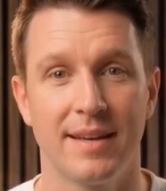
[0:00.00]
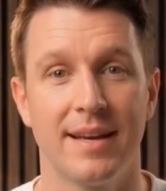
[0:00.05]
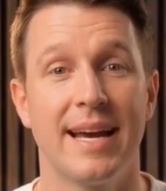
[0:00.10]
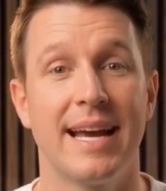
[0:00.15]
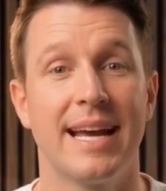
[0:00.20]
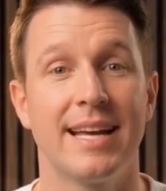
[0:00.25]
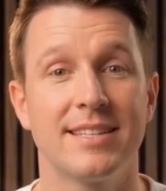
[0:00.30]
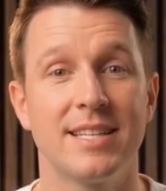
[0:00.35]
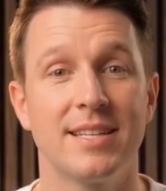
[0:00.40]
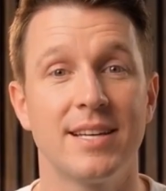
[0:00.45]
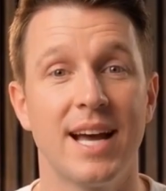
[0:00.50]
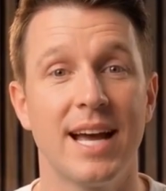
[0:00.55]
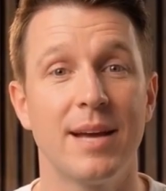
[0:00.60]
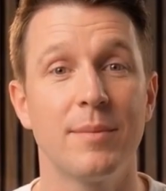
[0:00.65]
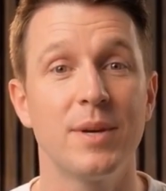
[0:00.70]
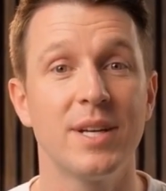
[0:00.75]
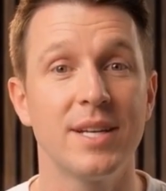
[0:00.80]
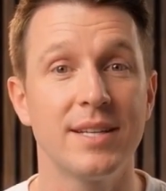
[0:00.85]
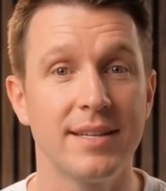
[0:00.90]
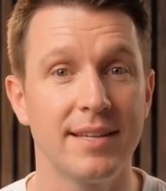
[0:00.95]
hit the like
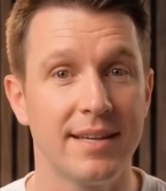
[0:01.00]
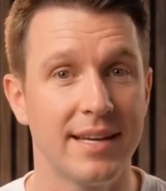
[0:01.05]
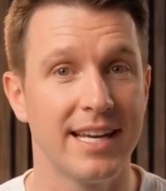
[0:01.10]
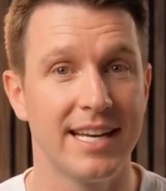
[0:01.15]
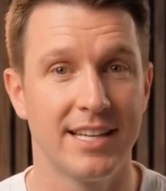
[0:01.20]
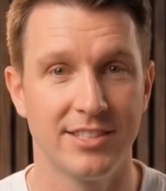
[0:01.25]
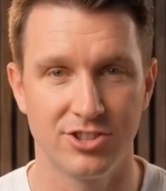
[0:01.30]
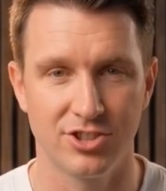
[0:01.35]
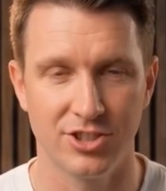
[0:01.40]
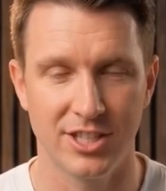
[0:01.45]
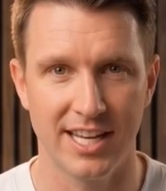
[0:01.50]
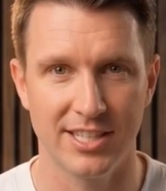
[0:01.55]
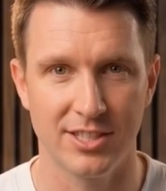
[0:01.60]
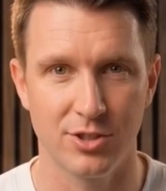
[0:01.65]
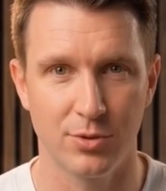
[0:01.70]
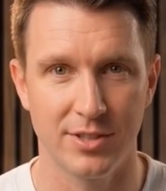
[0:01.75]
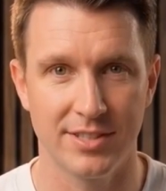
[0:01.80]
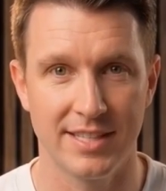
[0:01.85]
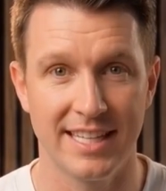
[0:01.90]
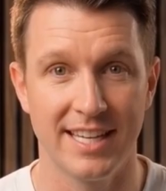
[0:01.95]
button. It
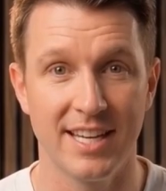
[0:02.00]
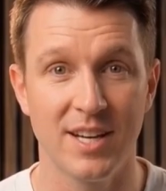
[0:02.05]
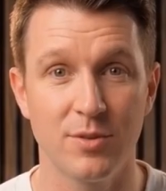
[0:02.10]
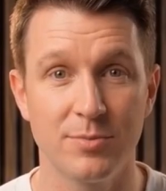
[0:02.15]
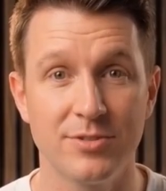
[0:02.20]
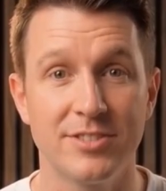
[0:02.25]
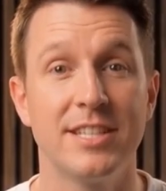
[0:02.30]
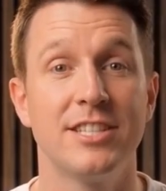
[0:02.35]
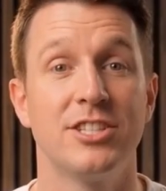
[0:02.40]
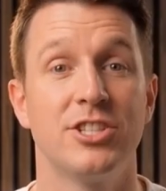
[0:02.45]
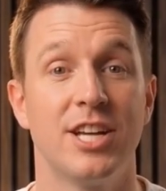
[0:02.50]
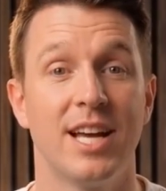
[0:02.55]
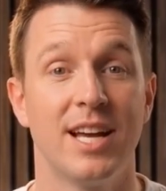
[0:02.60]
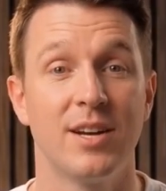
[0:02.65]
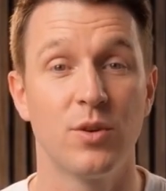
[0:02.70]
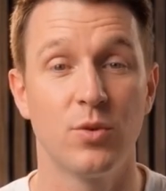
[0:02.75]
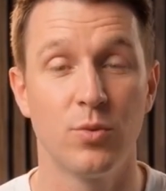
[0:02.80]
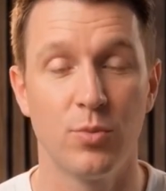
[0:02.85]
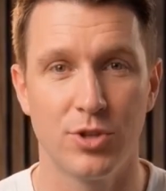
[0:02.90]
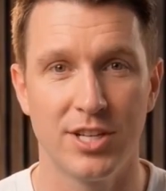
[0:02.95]
genuinely helps this
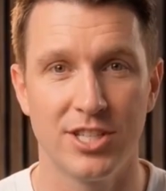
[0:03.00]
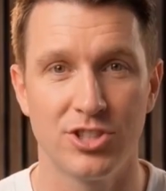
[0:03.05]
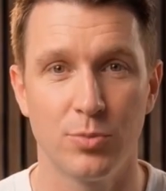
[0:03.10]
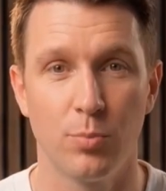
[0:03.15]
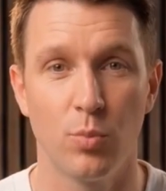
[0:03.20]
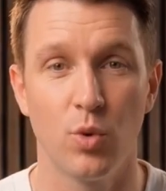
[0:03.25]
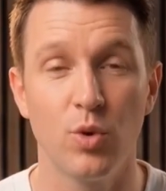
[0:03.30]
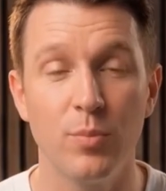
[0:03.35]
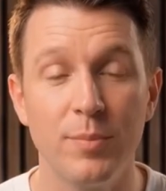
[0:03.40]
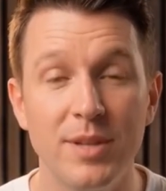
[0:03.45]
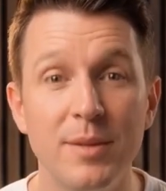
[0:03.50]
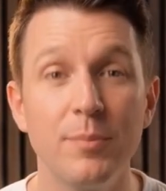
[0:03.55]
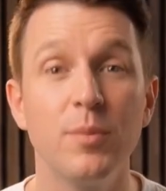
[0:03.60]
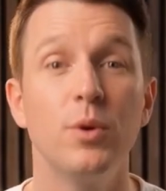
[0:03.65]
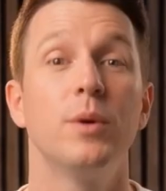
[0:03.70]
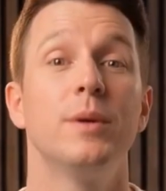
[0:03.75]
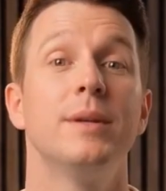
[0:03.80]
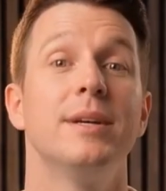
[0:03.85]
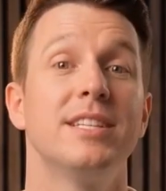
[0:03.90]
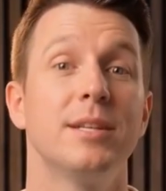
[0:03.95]
channel reach more
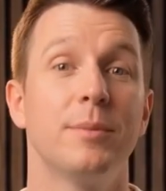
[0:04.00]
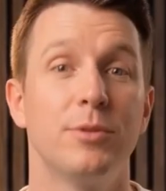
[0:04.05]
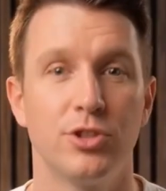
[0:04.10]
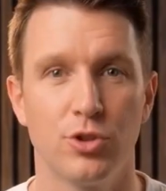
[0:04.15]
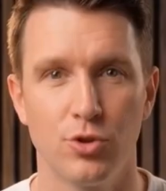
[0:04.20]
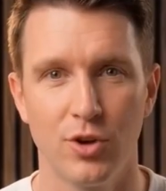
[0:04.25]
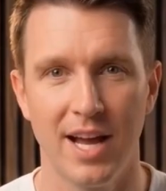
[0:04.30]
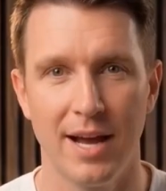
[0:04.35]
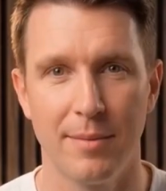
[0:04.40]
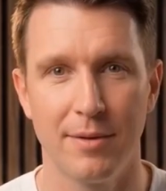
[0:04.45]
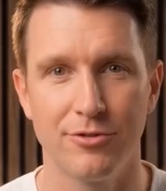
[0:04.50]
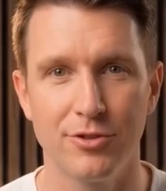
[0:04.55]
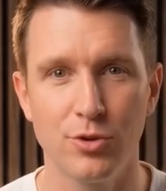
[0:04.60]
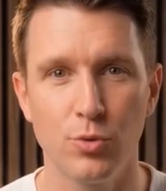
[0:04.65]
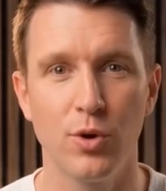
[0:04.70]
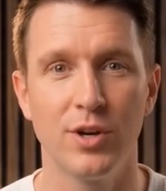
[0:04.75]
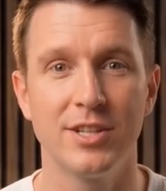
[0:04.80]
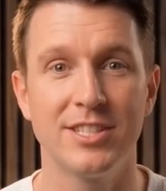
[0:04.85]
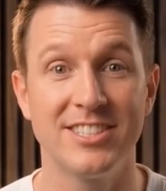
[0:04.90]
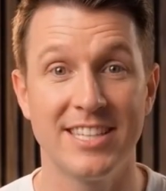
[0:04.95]
people. Subscribe if you
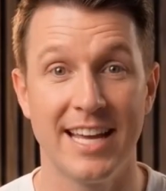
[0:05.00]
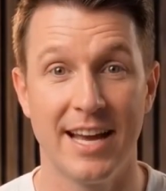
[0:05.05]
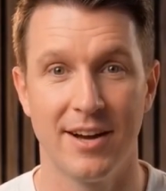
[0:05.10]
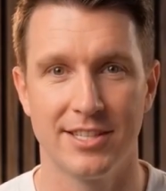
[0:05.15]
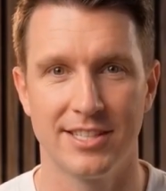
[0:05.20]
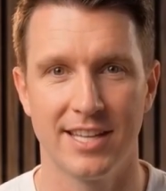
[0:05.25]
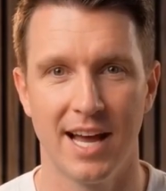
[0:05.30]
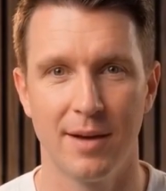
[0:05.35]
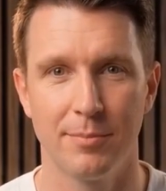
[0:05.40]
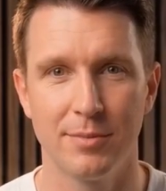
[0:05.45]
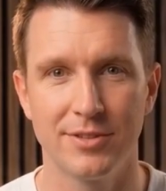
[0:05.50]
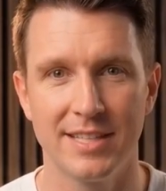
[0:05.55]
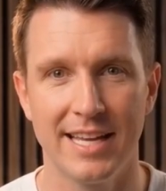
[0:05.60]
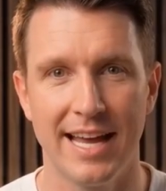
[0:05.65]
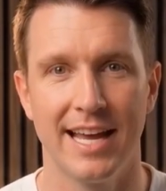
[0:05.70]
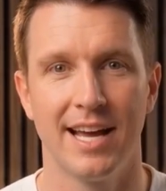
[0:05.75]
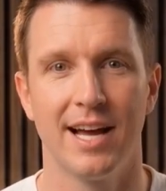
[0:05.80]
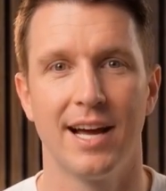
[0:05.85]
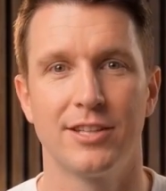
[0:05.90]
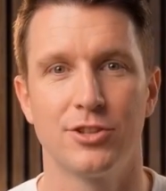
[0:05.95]
want to stay on top of the
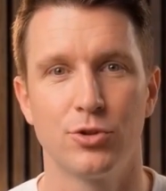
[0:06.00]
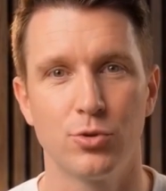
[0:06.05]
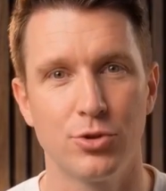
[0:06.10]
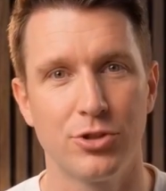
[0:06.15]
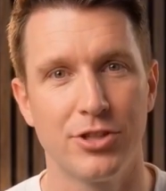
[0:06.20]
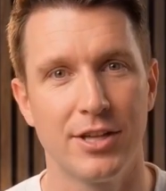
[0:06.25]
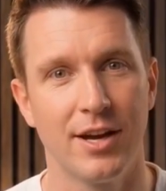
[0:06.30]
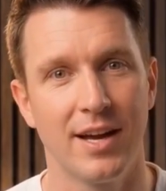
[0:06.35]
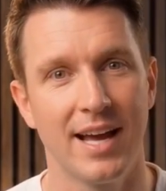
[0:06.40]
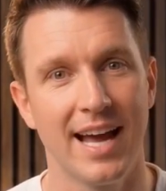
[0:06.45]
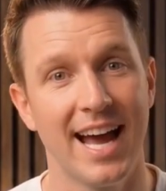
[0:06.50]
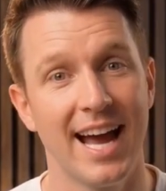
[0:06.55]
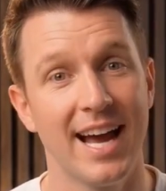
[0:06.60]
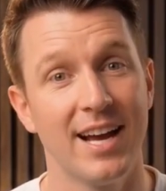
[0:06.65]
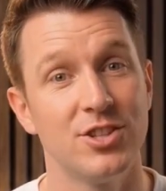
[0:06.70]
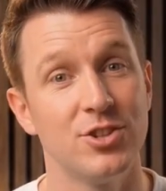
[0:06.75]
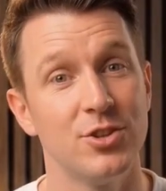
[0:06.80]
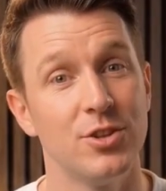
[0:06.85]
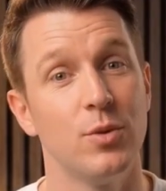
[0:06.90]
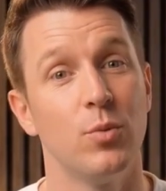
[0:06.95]
AI tools that are
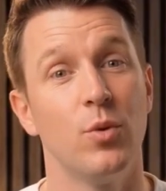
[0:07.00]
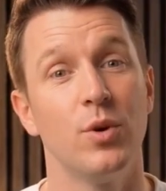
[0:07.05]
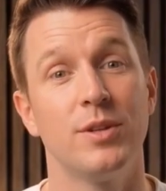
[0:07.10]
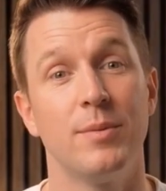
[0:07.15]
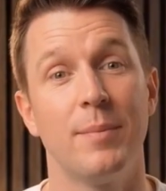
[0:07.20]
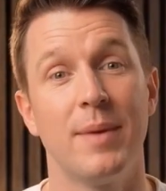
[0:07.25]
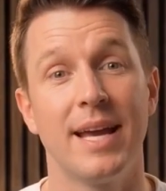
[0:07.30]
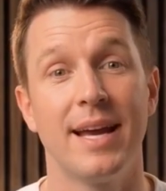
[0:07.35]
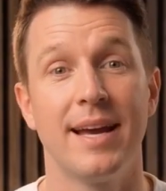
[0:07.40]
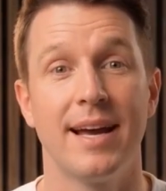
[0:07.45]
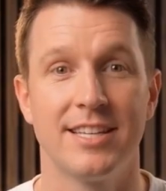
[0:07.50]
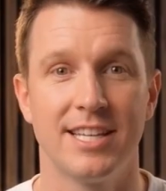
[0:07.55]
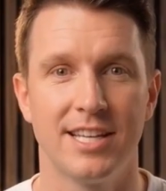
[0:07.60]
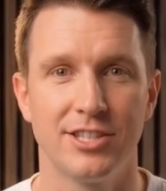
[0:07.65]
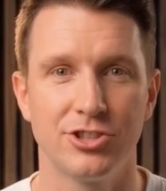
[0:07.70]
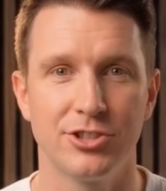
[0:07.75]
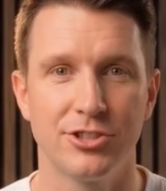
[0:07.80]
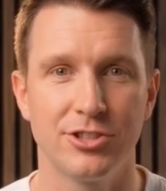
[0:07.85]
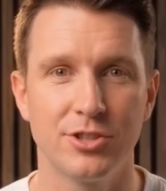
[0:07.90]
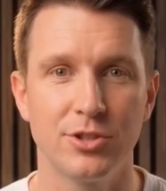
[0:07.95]
actually worth paying
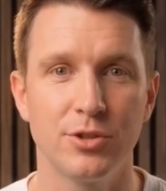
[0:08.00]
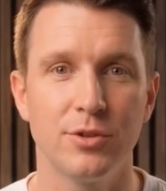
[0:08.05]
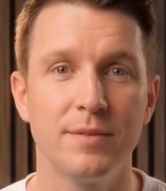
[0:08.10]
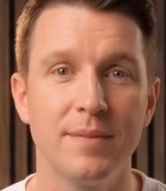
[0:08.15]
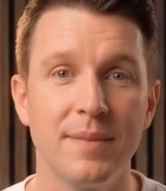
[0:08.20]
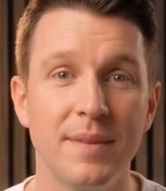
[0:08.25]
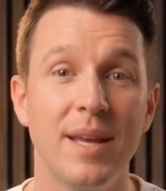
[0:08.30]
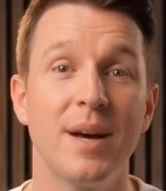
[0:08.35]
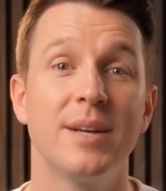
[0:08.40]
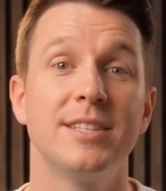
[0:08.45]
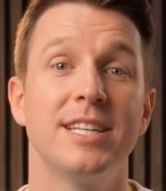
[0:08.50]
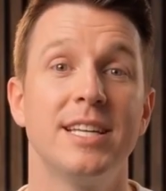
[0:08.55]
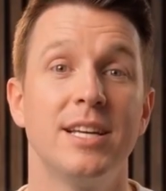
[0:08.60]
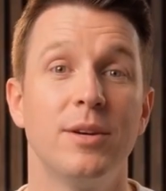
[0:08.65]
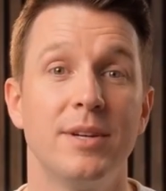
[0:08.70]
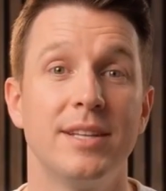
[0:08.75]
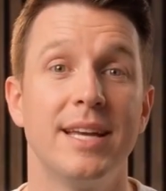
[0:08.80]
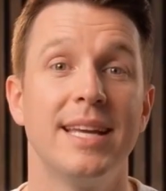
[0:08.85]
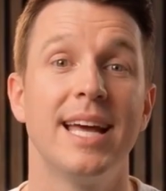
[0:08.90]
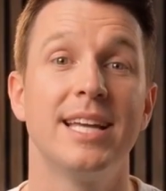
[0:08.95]
attention to. I'll see
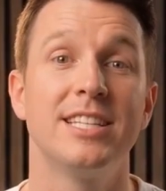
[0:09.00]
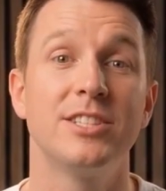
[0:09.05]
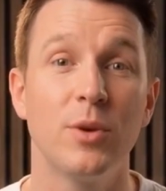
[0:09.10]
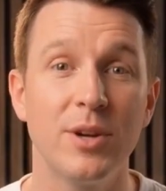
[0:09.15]
you in the next